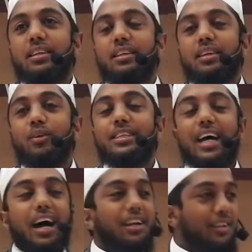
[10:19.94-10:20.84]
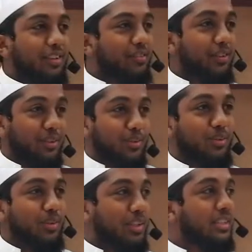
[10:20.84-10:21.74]
He was the uncle of
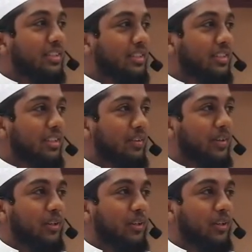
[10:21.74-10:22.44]
Rasulullah sallallahu